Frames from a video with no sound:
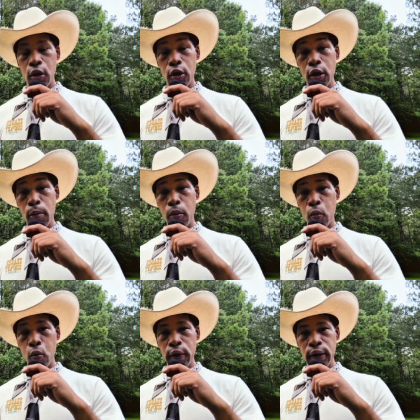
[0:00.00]
Number
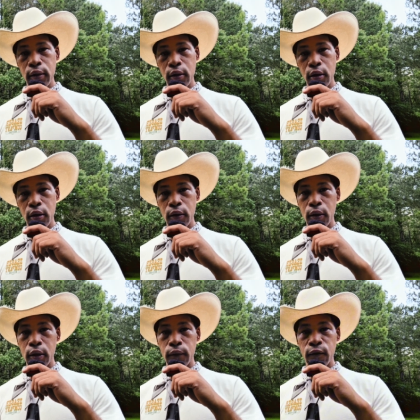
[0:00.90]
one,
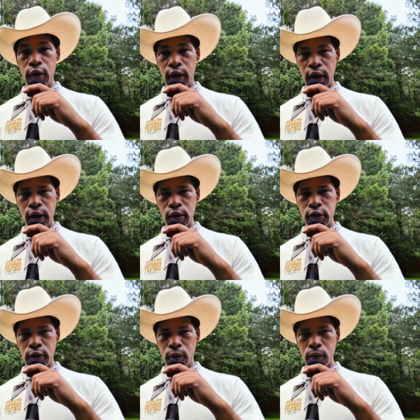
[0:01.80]
the cane
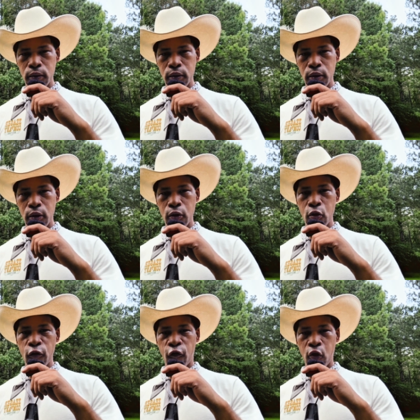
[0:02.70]
toad.
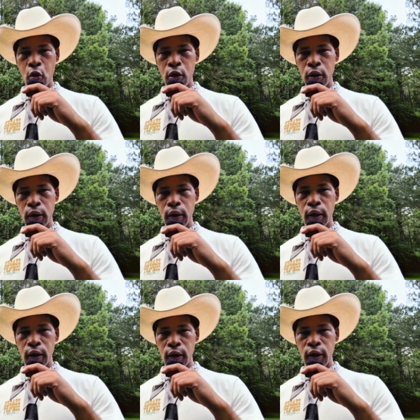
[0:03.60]
Florida,
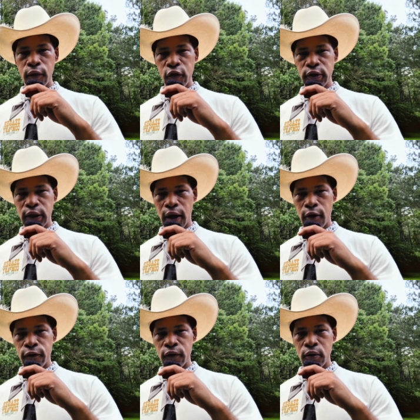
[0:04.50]
and the
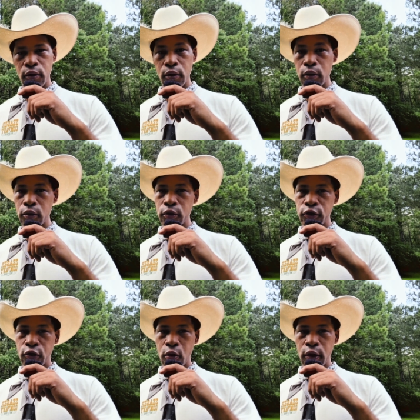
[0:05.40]
South.
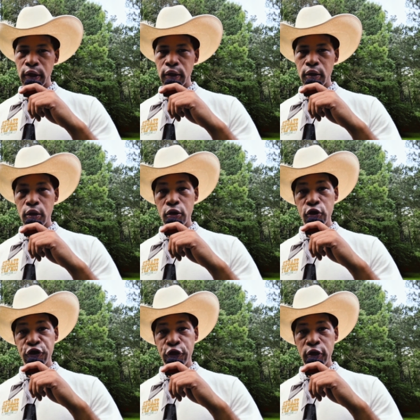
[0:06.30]
Target
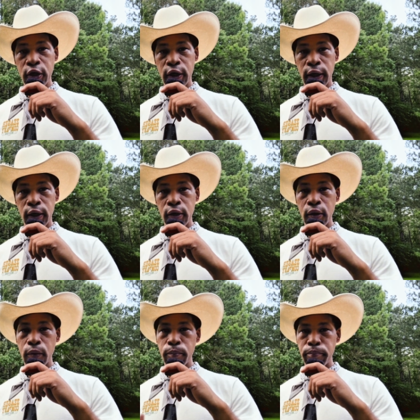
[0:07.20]
sugarcane
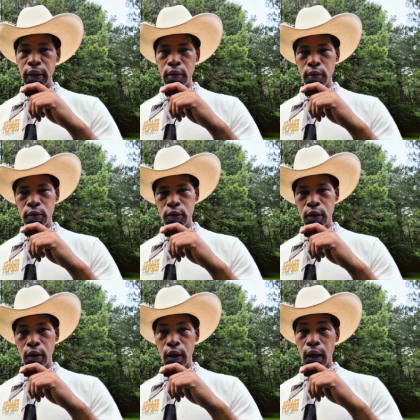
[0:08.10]
beetles.
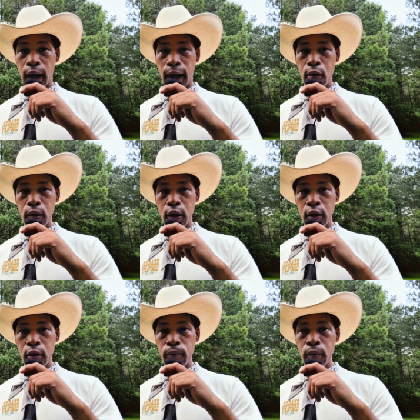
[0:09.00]

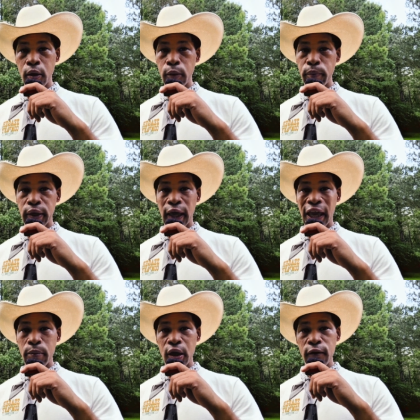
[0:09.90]
Outcome
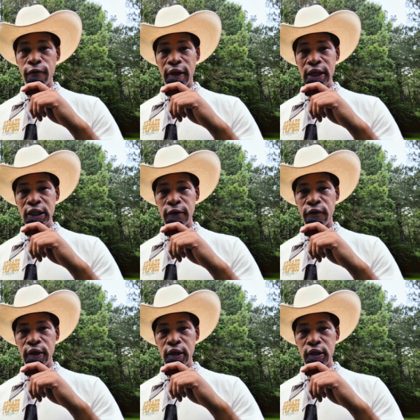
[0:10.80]
became invasive
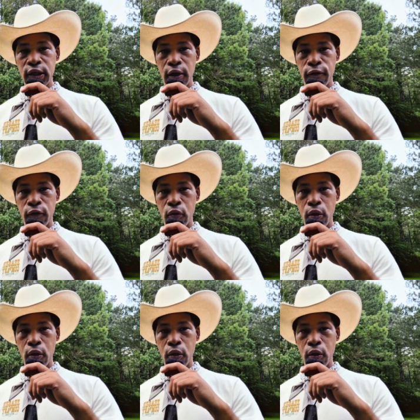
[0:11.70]
itself,